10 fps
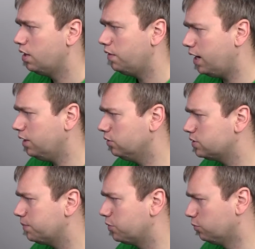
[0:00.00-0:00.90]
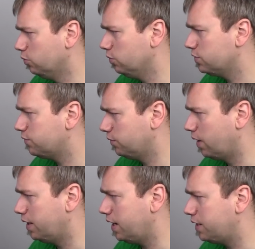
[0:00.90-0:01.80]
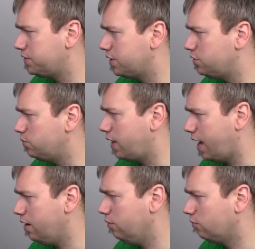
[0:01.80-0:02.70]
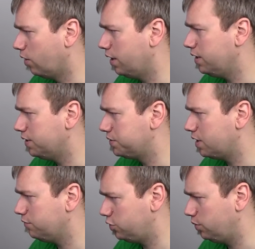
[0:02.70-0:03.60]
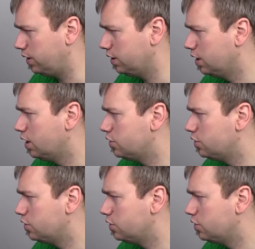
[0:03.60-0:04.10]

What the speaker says: Then I looked up the rules for run, and it says you can run instead of shooting,